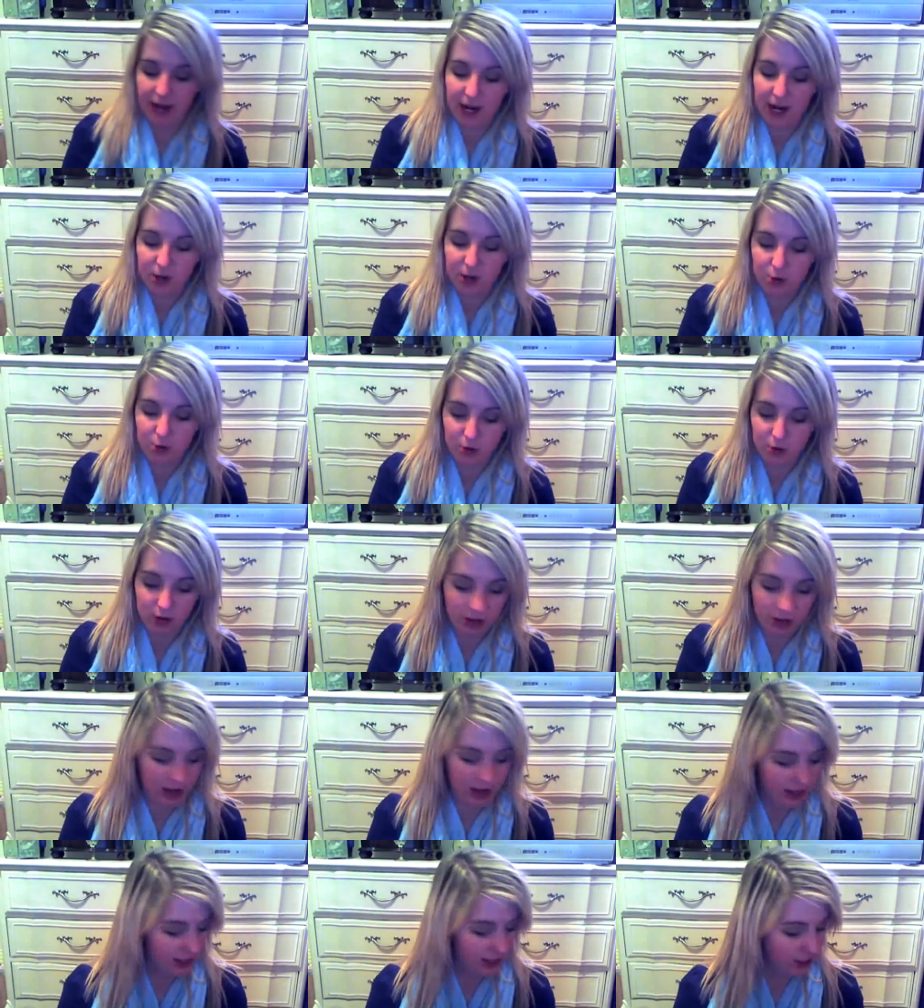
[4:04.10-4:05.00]
not cool
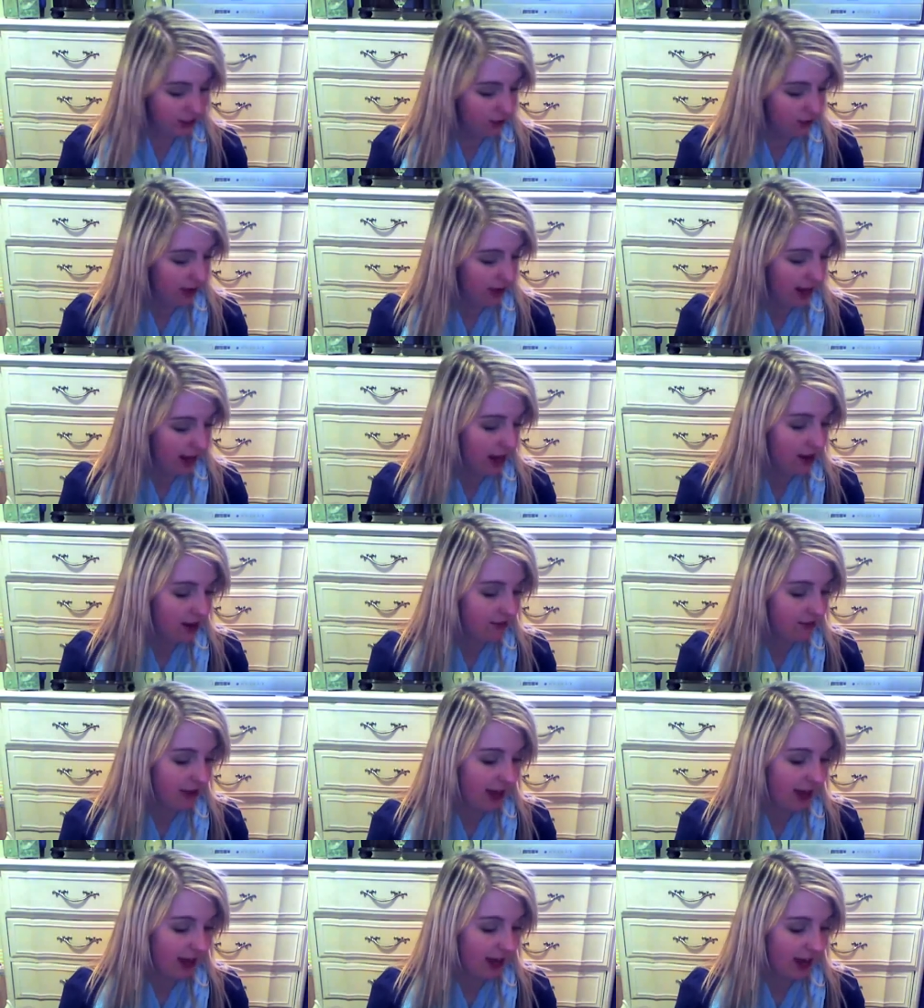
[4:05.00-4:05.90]
and I don't have
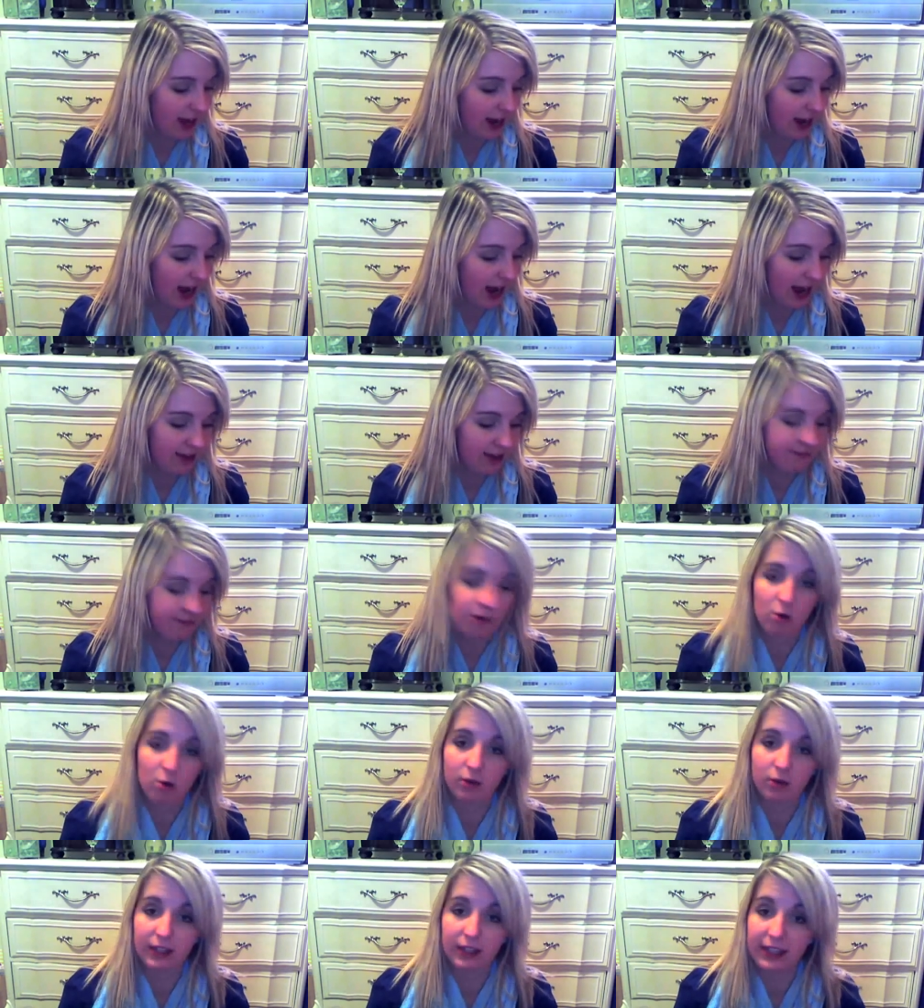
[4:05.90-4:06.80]
a
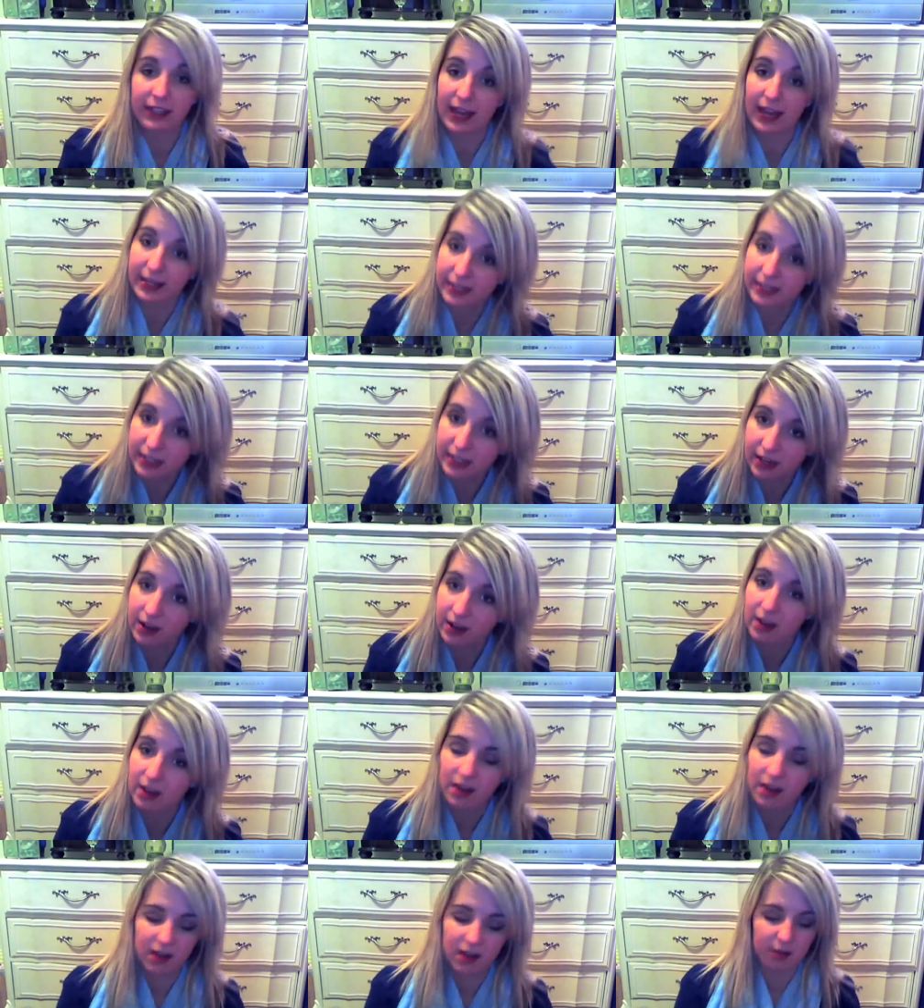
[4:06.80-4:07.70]
iPhone yet,
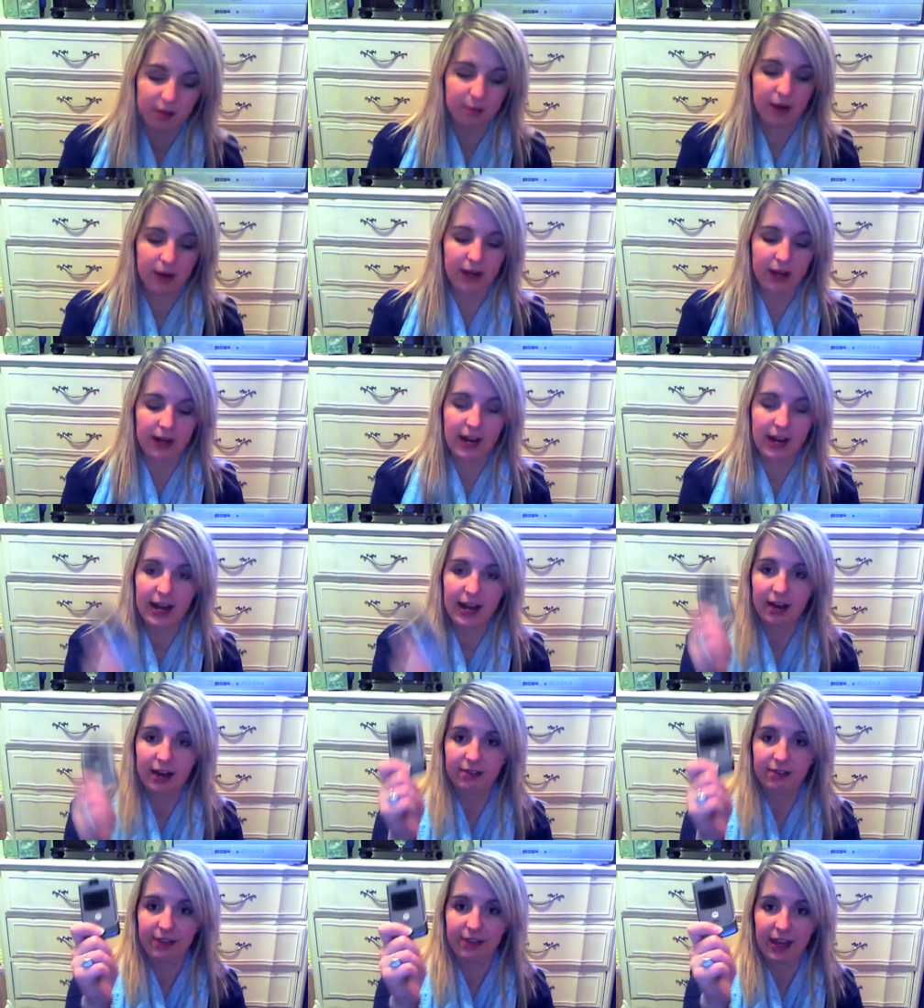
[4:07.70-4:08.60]
but I
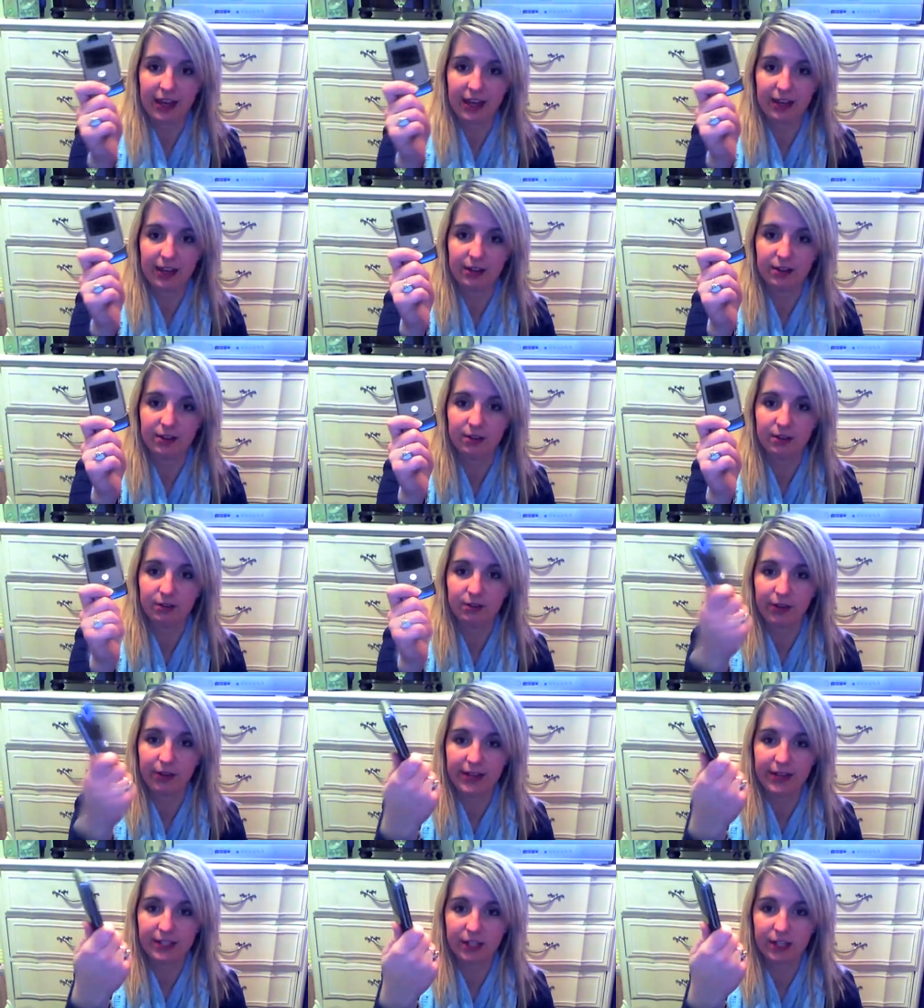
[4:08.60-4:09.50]
have a
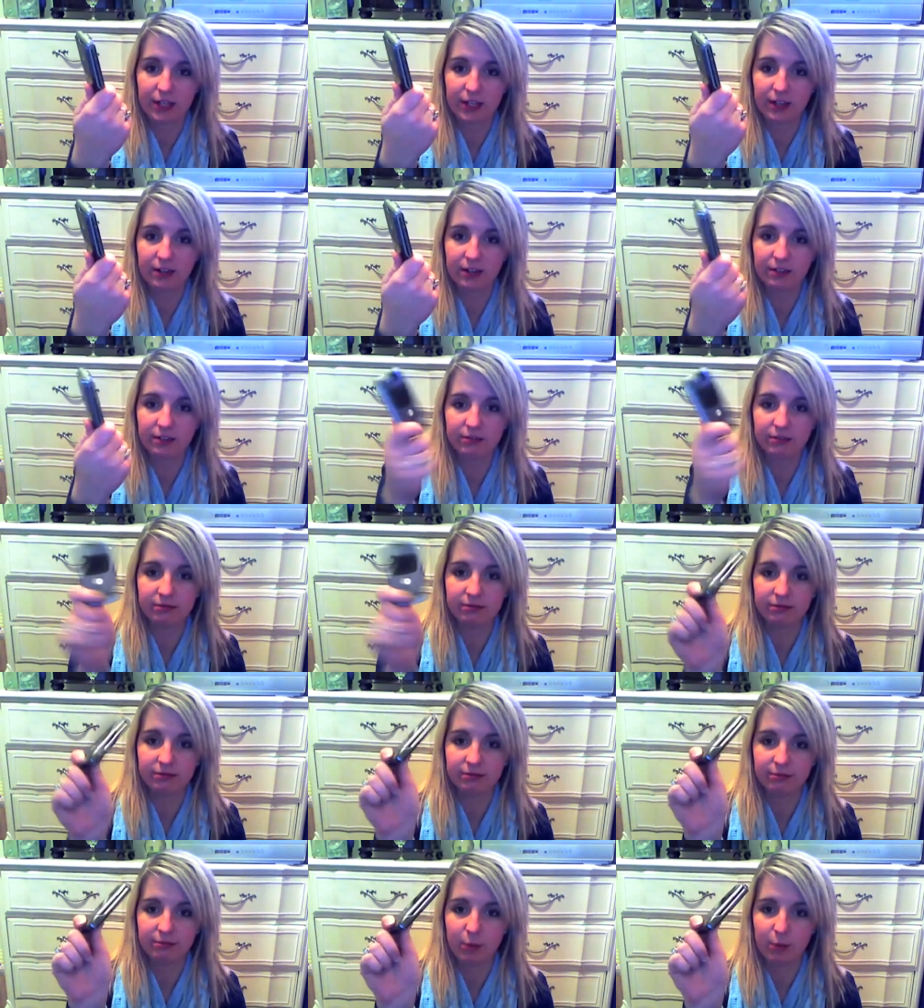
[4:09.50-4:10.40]
RAZR,
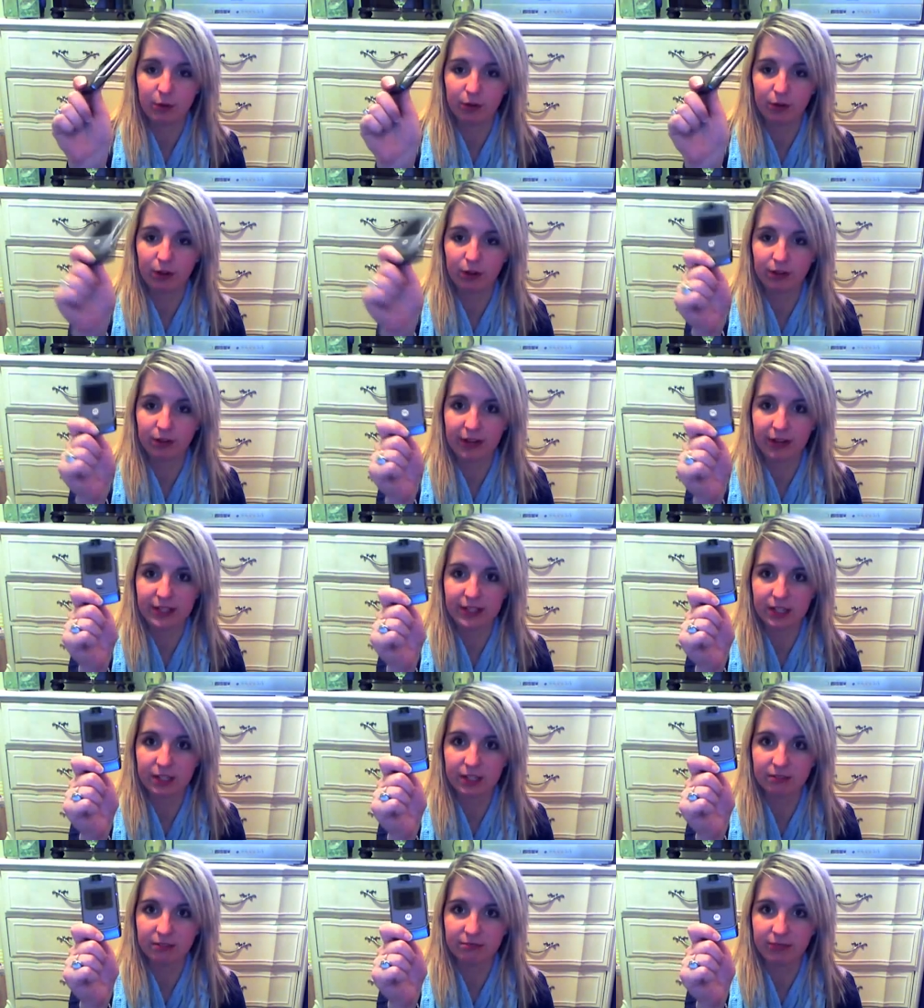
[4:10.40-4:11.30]
Motorola
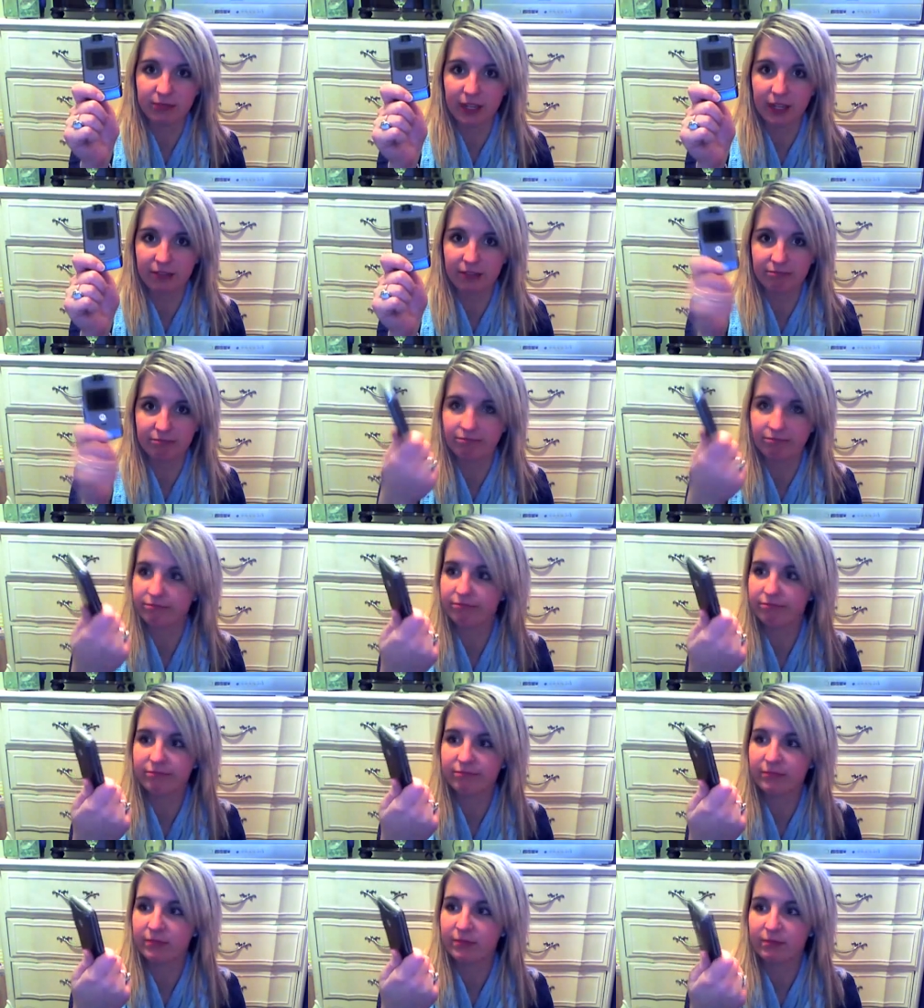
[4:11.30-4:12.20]
RAZR, and
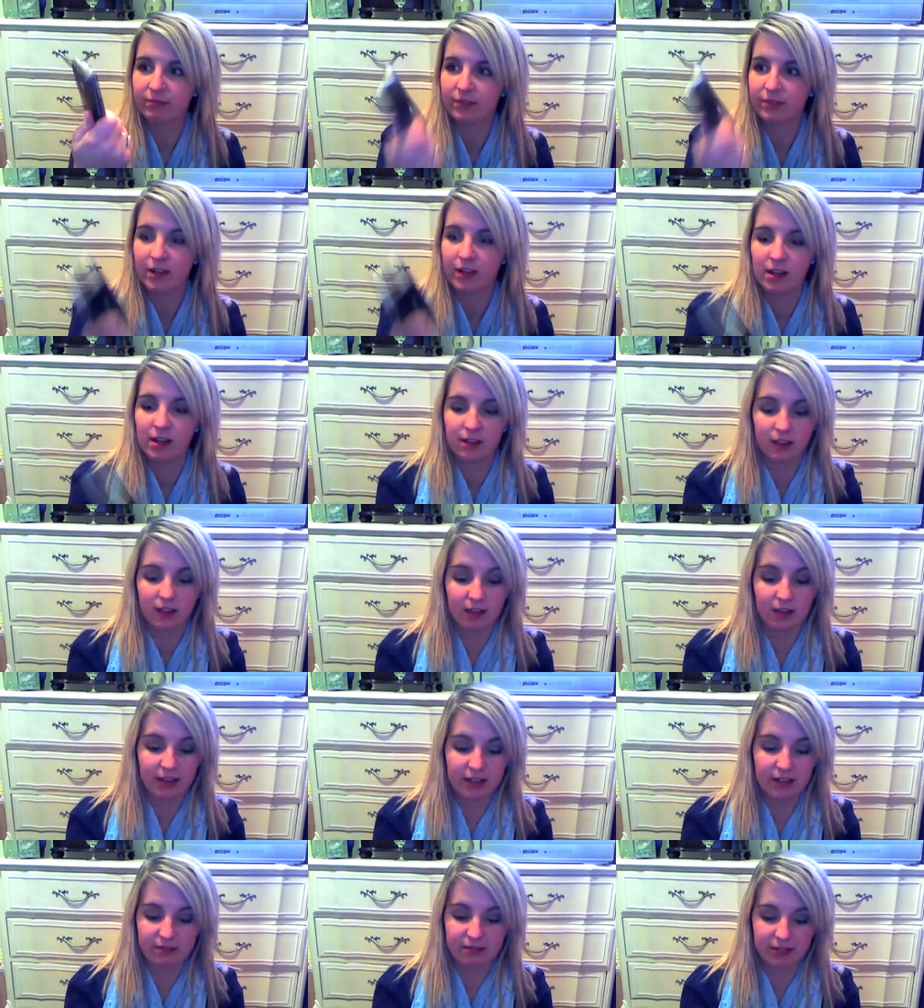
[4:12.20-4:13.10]
love
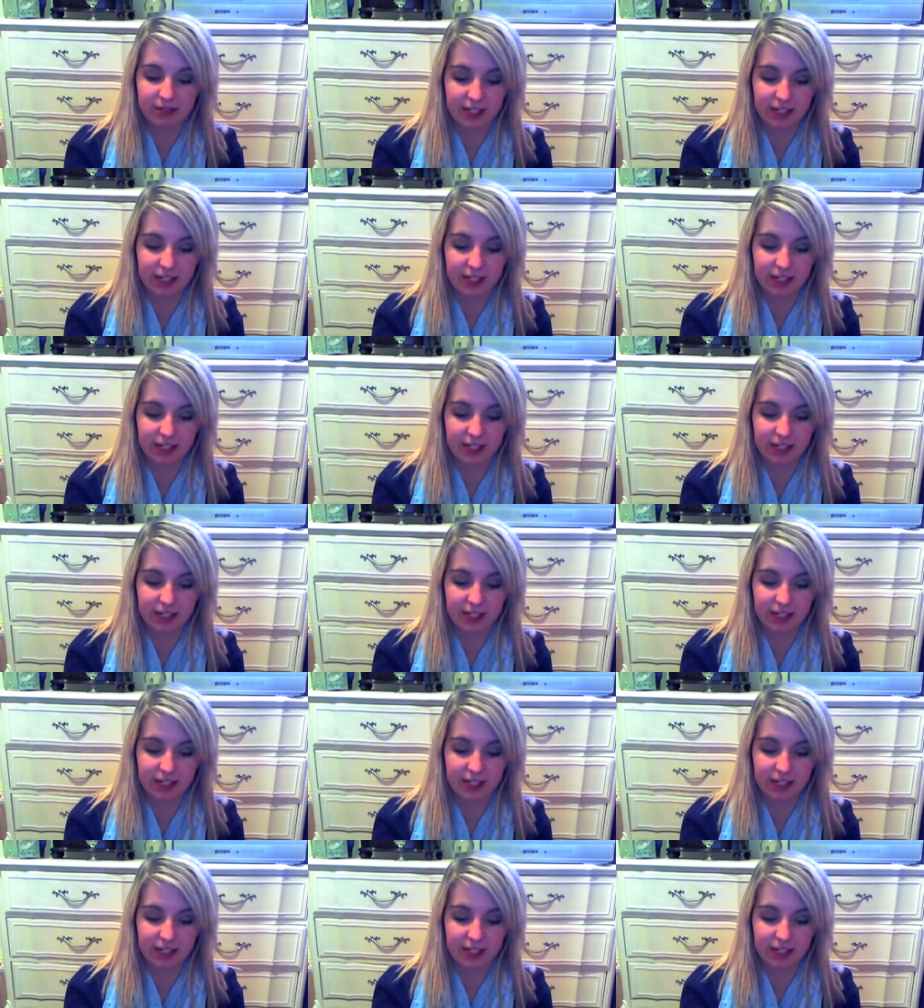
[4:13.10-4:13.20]
it.